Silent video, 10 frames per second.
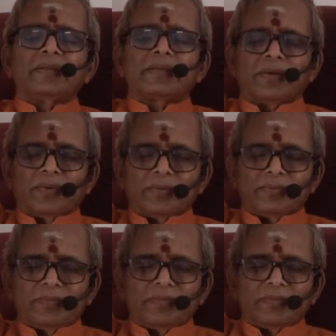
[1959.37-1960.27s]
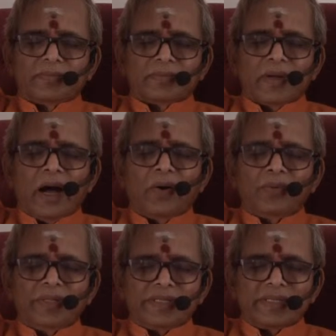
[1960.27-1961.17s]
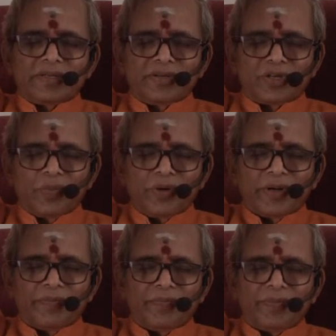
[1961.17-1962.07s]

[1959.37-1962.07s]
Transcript: So, how this is distributed?